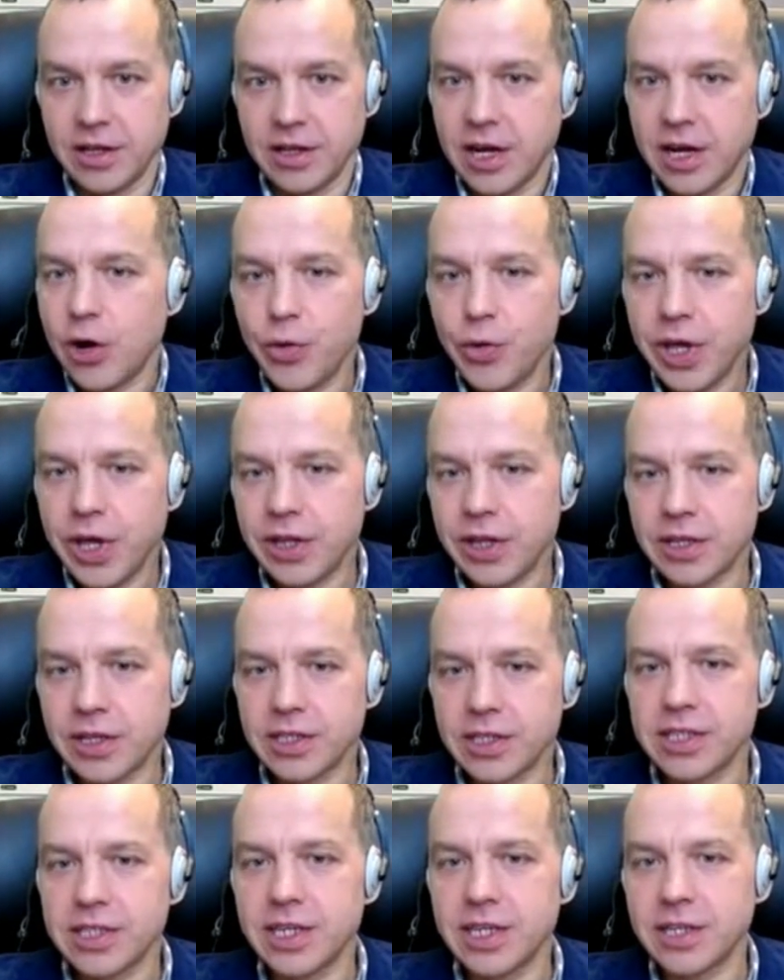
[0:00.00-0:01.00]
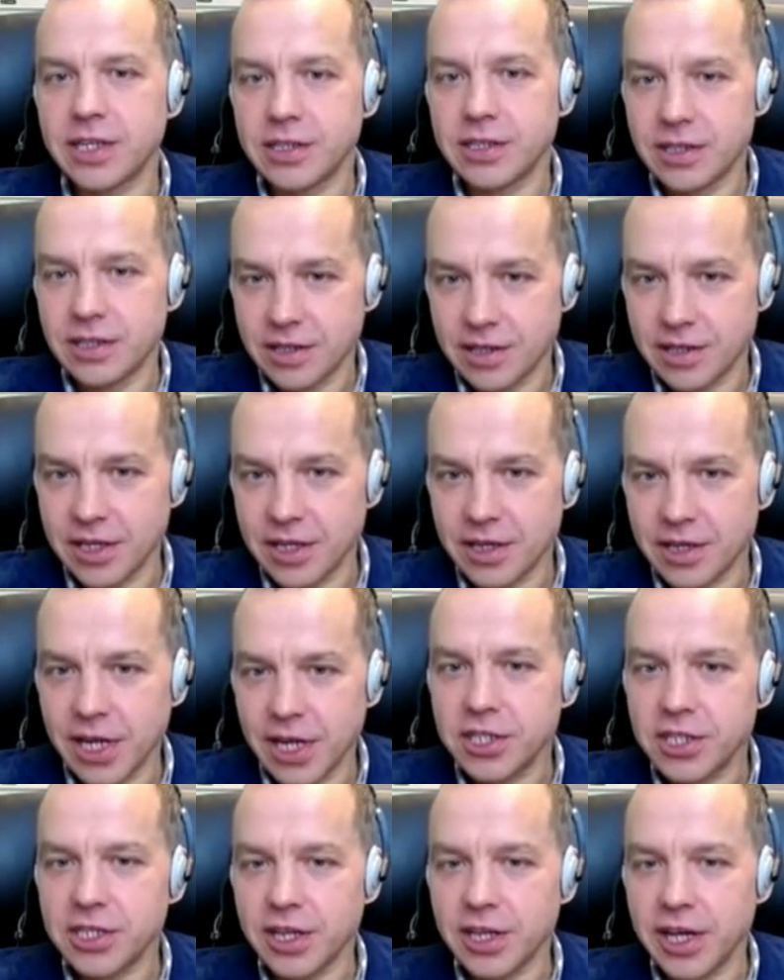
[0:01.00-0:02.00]
How we can understand that
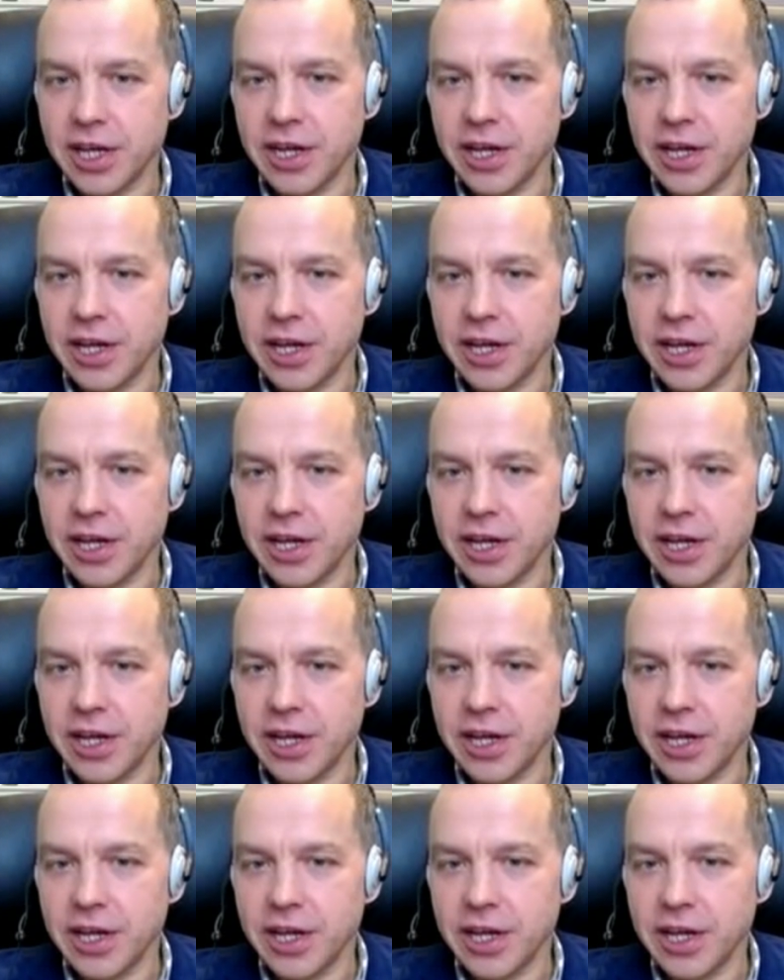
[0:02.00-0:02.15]
national